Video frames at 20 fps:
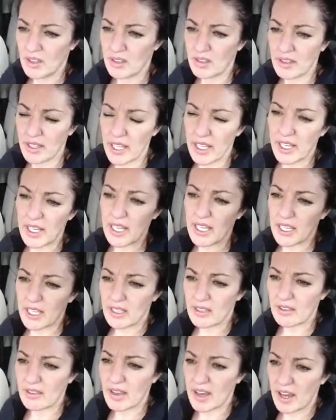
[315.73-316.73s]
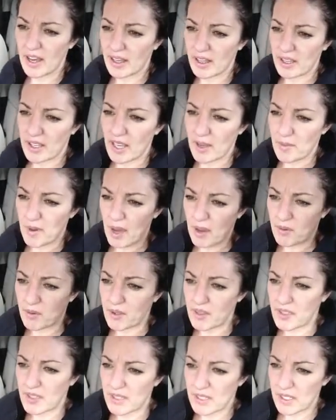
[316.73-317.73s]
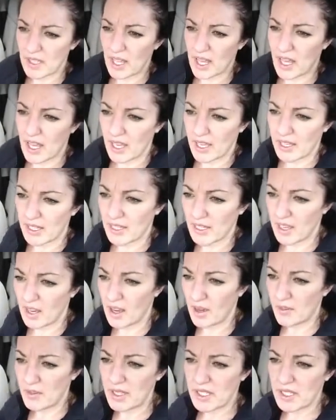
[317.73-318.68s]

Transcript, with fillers: The lady that came out with this line um,